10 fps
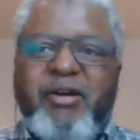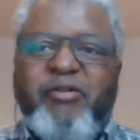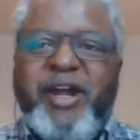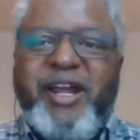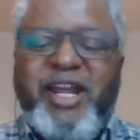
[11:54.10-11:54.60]

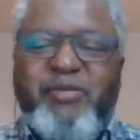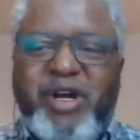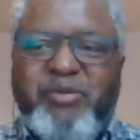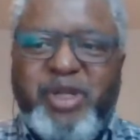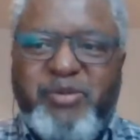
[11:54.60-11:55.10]

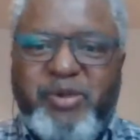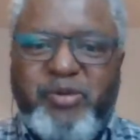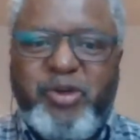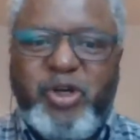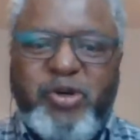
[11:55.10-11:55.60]
Wherever
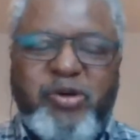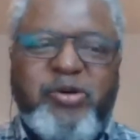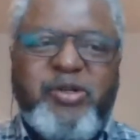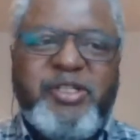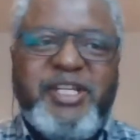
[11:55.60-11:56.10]
people
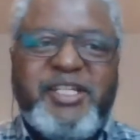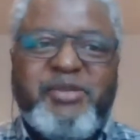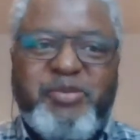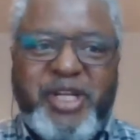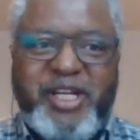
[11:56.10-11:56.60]
go, they
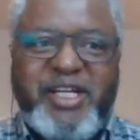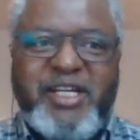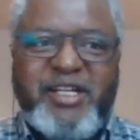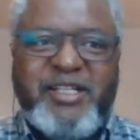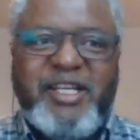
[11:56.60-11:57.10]
speak
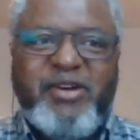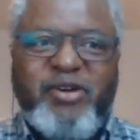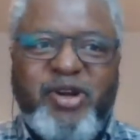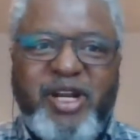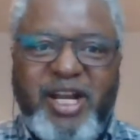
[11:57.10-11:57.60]
their
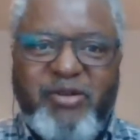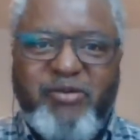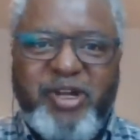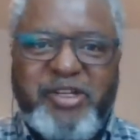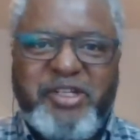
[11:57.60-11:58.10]
own
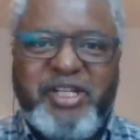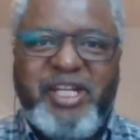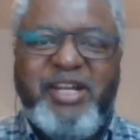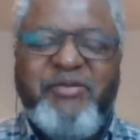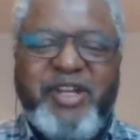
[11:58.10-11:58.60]
language,
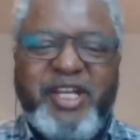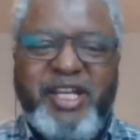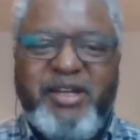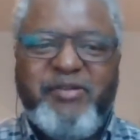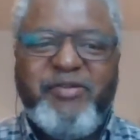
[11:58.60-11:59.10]
even
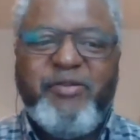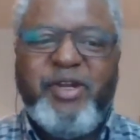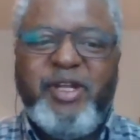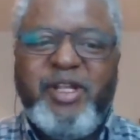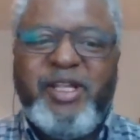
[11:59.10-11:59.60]
if
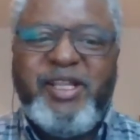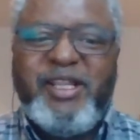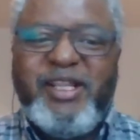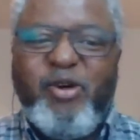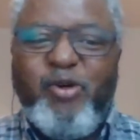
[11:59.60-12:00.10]

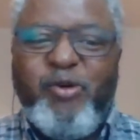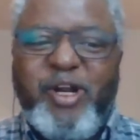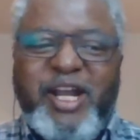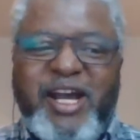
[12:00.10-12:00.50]
no one